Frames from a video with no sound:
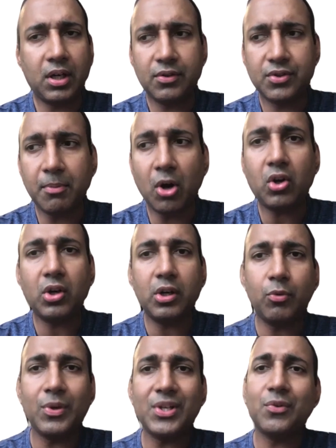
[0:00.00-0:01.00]
some
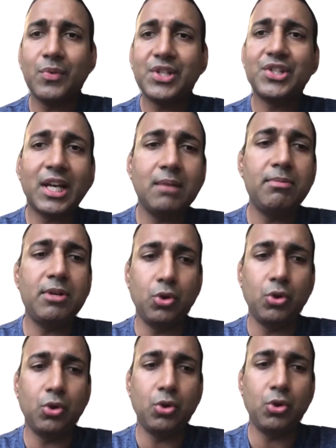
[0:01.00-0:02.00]
alternative ways in which they can be
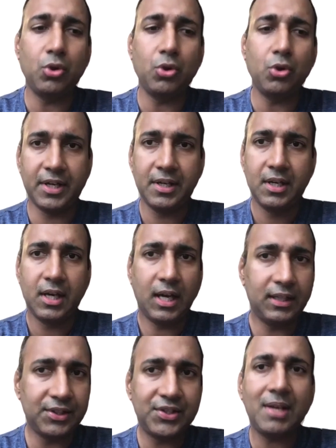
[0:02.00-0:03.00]
useful, right?
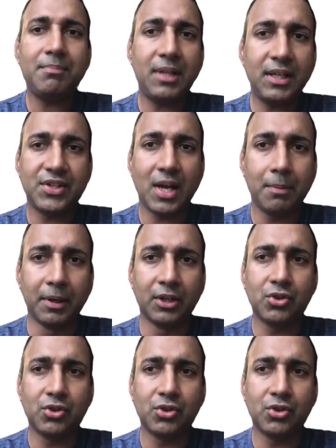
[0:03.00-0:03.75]
And the same thing is happening.